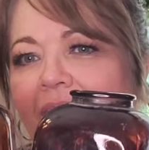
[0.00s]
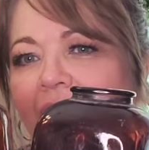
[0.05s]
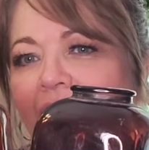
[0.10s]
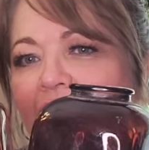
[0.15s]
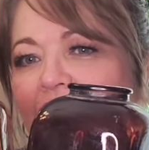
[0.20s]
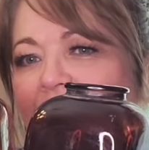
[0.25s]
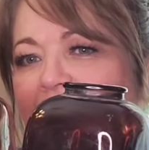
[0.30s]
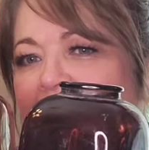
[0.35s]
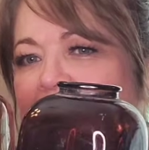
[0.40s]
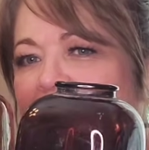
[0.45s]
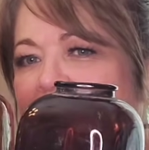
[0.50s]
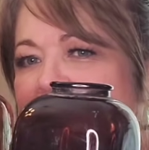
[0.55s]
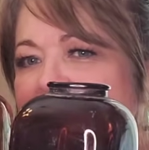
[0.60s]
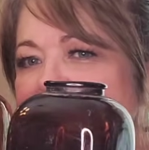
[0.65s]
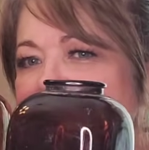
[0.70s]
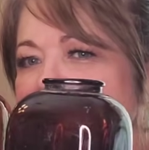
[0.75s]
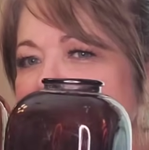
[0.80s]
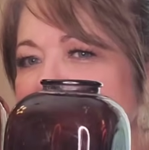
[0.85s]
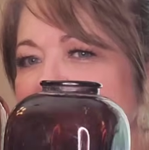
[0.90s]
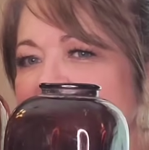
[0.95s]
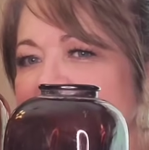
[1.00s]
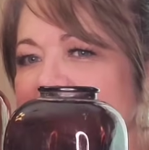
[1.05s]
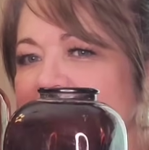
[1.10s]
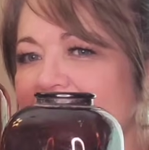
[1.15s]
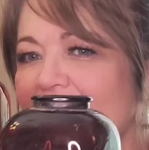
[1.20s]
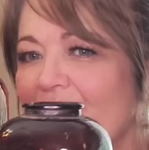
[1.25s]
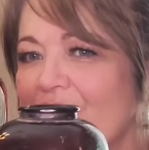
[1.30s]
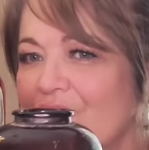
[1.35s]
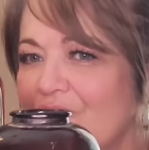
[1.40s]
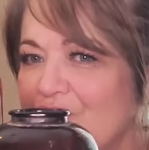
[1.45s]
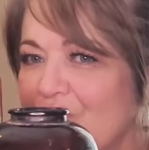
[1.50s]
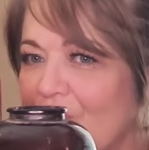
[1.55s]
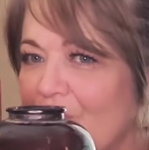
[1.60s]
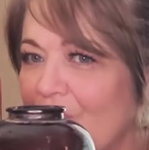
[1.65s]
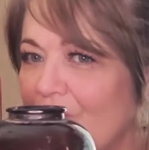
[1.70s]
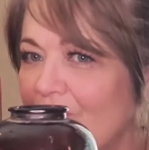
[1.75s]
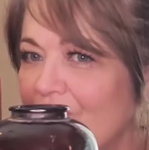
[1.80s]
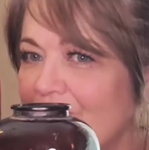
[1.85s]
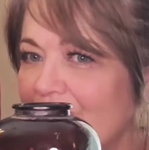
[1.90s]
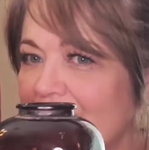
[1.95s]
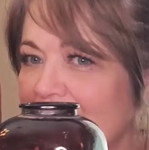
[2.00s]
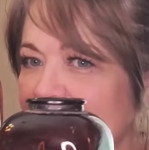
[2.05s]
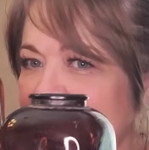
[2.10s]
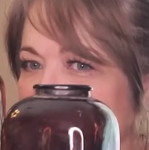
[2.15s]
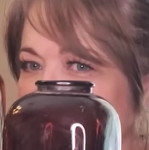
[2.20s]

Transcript: Are these snuff jars?